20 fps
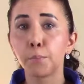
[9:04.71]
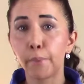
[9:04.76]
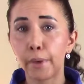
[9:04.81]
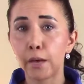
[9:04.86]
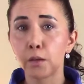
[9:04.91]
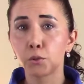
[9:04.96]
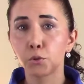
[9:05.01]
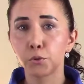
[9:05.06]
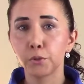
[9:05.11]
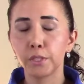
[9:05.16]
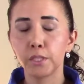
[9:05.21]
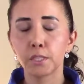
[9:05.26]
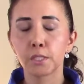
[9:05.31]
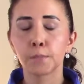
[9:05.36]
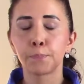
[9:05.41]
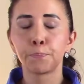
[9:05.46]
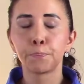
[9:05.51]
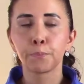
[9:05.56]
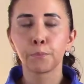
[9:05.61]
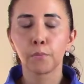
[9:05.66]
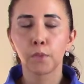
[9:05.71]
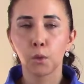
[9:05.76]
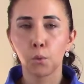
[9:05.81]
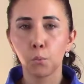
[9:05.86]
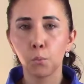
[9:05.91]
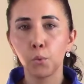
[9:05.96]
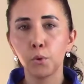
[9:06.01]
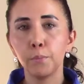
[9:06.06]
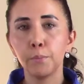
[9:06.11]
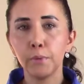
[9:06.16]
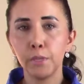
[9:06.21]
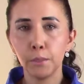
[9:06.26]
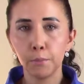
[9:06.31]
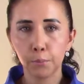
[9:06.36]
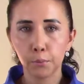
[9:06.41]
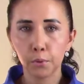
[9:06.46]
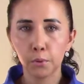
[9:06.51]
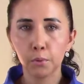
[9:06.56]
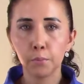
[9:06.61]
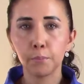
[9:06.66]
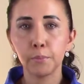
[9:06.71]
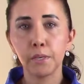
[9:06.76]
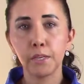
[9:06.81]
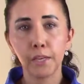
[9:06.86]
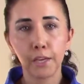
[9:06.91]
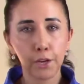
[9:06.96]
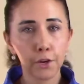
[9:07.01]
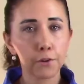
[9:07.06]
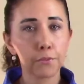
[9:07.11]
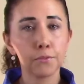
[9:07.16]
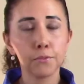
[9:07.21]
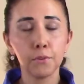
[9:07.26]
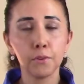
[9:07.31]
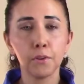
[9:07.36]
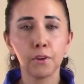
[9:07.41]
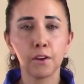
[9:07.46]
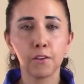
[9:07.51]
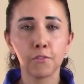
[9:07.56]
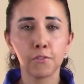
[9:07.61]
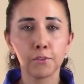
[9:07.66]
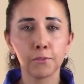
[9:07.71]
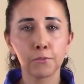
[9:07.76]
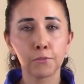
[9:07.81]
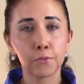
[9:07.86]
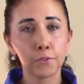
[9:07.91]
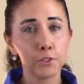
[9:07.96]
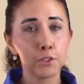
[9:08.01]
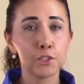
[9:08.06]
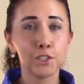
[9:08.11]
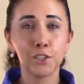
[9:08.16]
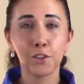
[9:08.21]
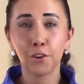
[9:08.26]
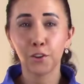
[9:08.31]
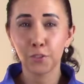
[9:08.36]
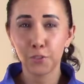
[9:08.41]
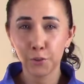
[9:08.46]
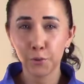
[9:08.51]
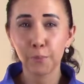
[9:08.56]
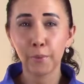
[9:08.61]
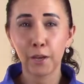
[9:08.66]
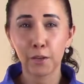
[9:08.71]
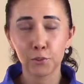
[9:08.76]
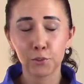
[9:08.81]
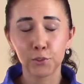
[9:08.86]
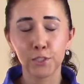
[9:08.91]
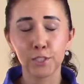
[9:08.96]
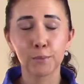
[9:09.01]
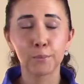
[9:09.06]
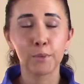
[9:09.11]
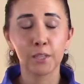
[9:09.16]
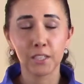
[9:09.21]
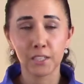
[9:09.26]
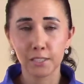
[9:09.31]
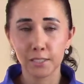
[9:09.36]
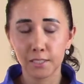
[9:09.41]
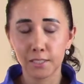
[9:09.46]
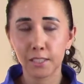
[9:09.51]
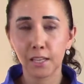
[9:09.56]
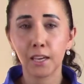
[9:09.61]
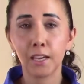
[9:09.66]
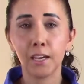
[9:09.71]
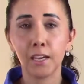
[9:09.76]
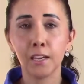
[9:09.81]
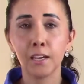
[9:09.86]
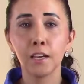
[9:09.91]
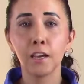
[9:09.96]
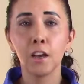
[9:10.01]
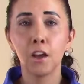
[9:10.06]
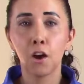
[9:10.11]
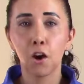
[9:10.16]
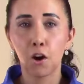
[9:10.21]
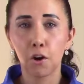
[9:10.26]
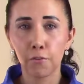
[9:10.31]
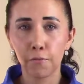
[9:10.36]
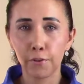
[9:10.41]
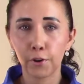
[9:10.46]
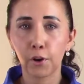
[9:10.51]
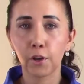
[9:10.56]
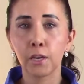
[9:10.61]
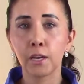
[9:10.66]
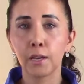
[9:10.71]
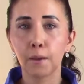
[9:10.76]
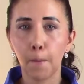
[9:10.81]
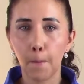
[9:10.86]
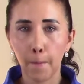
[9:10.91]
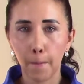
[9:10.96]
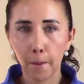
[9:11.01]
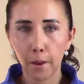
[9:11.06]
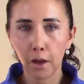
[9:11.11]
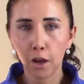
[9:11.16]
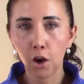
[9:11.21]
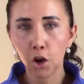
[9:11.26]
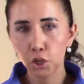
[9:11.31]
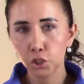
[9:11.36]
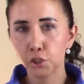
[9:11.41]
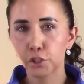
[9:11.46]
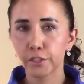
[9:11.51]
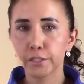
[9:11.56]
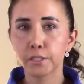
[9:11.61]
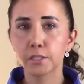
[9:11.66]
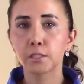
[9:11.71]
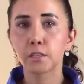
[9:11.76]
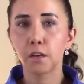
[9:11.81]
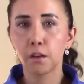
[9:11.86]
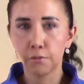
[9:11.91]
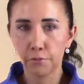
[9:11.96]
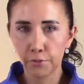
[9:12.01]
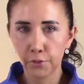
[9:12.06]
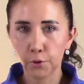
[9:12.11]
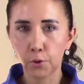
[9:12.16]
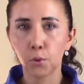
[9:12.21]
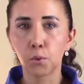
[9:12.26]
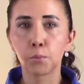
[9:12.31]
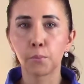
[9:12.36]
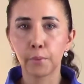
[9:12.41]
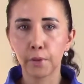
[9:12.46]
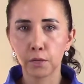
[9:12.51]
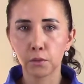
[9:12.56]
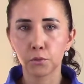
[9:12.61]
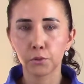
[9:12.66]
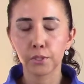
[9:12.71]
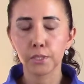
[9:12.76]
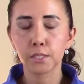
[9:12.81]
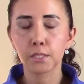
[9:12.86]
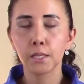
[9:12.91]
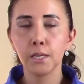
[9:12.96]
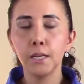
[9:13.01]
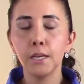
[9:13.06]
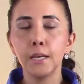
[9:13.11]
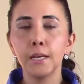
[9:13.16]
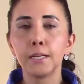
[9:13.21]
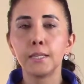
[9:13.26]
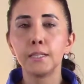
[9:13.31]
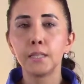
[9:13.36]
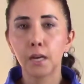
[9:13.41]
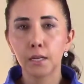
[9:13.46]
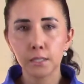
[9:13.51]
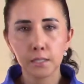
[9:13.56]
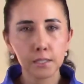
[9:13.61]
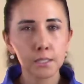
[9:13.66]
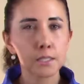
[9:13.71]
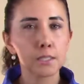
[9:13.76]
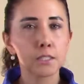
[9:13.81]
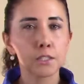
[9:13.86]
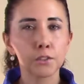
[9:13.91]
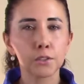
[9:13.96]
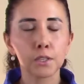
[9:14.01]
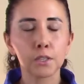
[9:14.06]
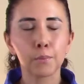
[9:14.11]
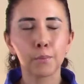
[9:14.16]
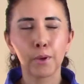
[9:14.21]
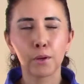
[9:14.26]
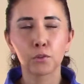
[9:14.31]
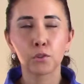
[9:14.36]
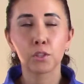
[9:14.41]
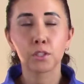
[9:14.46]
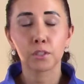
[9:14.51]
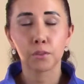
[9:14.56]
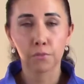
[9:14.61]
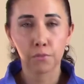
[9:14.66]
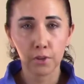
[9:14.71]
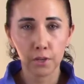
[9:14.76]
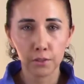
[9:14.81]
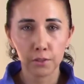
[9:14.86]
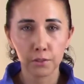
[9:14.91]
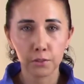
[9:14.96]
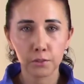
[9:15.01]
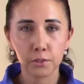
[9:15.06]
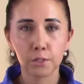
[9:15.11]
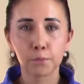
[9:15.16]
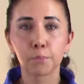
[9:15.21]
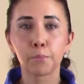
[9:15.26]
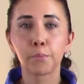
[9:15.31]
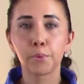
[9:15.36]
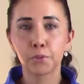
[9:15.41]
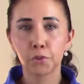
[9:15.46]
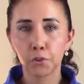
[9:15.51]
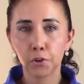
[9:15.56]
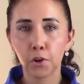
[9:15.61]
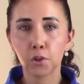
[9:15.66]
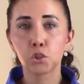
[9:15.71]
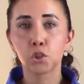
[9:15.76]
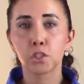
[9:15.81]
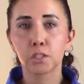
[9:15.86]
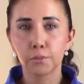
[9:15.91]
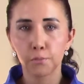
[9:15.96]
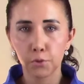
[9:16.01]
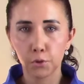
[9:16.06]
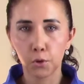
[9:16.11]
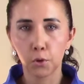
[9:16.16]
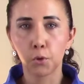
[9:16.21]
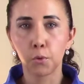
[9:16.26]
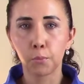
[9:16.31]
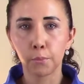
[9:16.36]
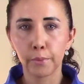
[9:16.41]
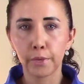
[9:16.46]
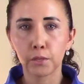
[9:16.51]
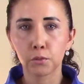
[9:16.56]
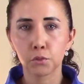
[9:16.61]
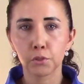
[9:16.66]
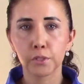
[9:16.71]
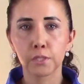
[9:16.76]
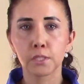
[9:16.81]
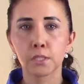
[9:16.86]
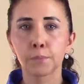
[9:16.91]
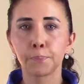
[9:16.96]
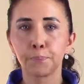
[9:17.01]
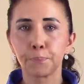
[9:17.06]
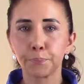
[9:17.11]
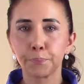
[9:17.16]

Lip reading: boundaries. Would people be careful of infringing on their boundaries because they are very conscious of their own boundaries. Not necessarily the boundaries of others, but they're conscious of their own boundaries.